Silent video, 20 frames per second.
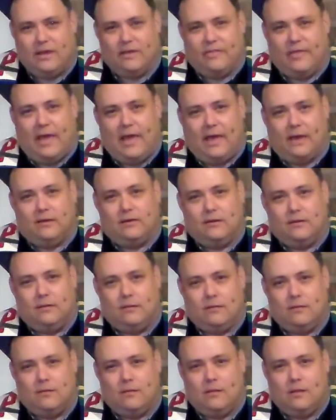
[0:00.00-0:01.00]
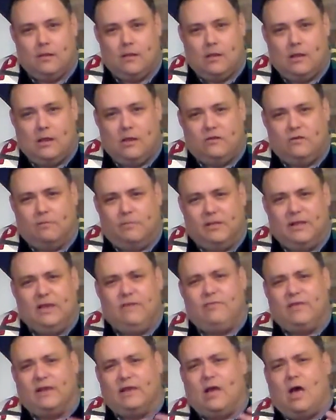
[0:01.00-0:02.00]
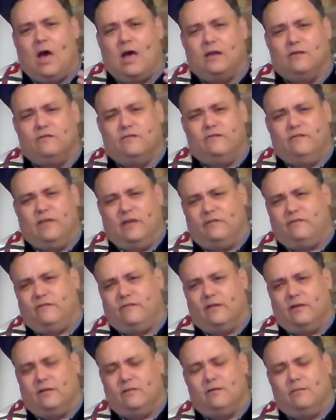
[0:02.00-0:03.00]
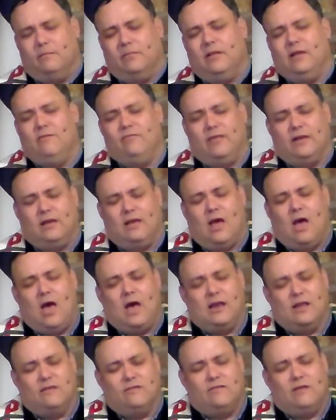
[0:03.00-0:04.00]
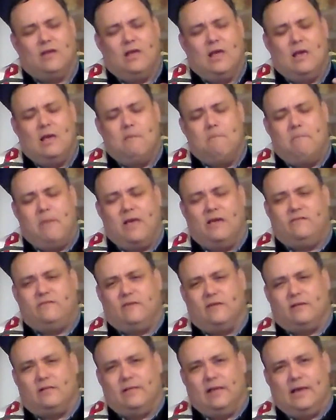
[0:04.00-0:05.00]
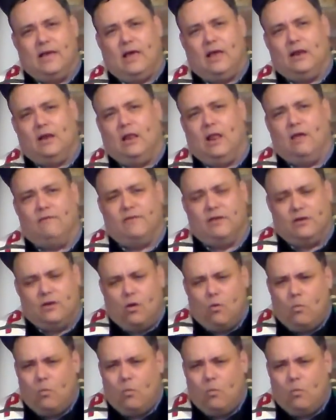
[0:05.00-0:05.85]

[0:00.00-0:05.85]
Think of that. To believe that God is distant, to believe that God is basically unloving.